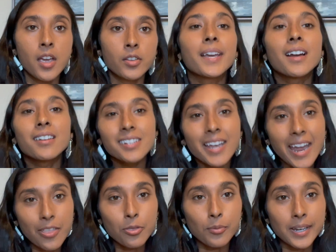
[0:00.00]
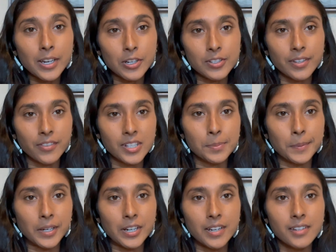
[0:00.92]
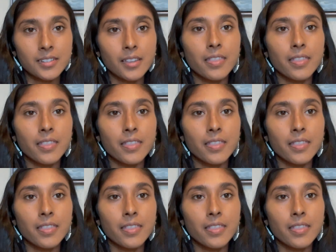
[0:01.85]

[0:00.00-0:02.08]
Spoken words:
Because I had 3 years of experience,